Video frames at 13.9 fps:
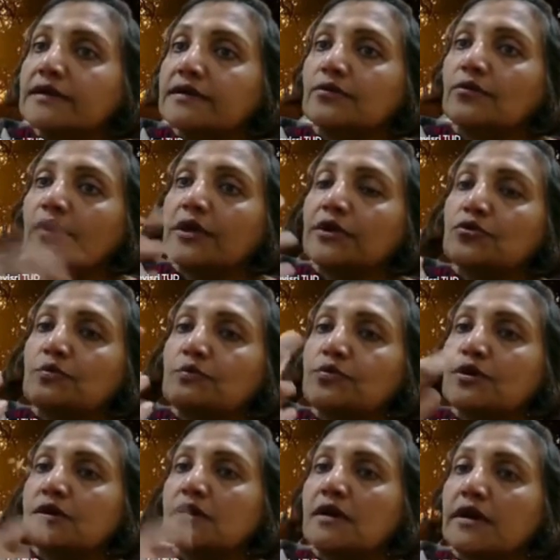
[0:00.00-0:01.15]
When you put
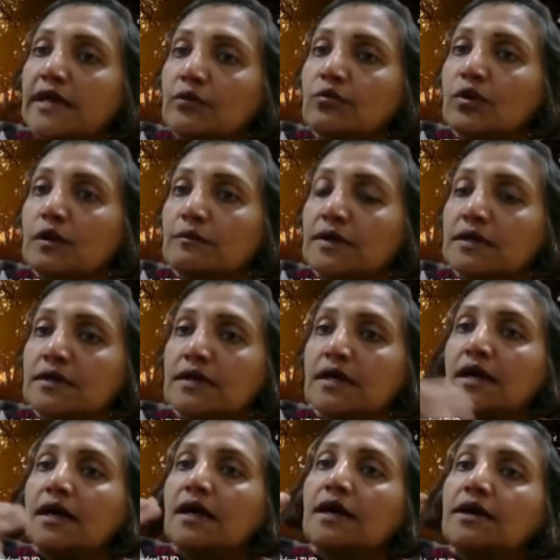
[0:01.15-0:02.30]
a dewormer,
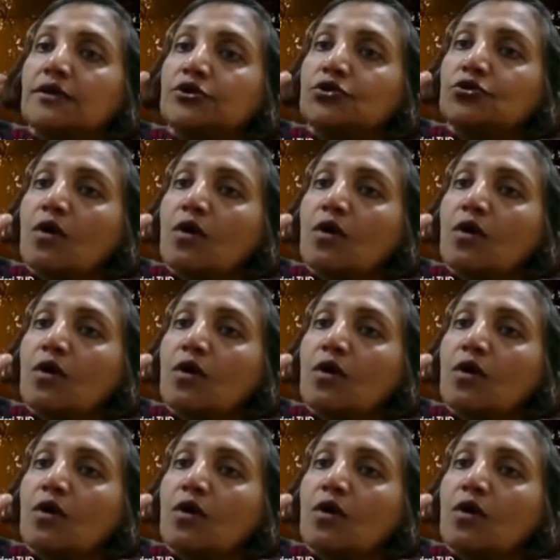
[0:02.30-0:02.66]
you